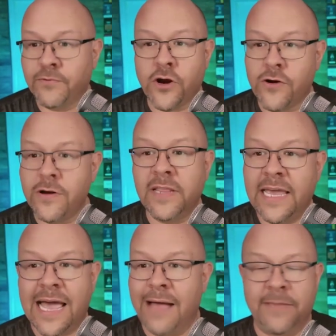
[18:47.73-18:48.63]

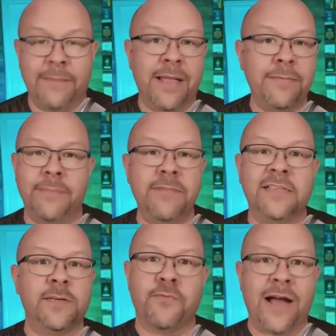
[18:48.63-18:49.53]
Currently, I'm
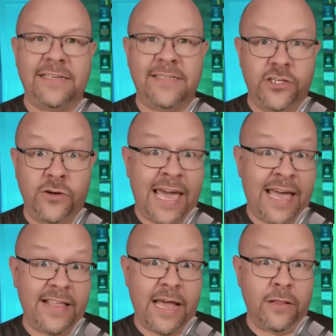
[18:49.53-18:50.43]
not surprised that you
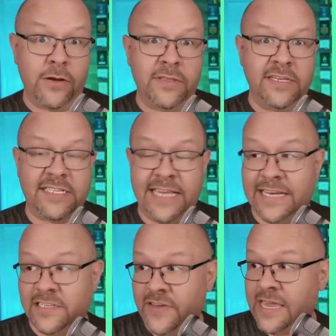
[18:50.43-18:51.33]
can't download the
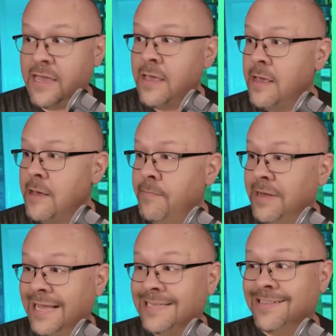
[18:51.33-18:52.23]
CSV,
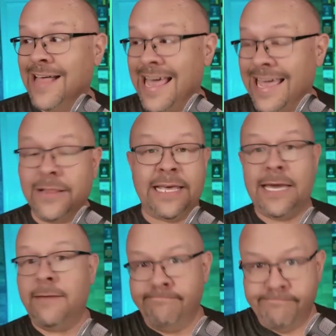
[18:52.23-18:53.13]
but it's likely,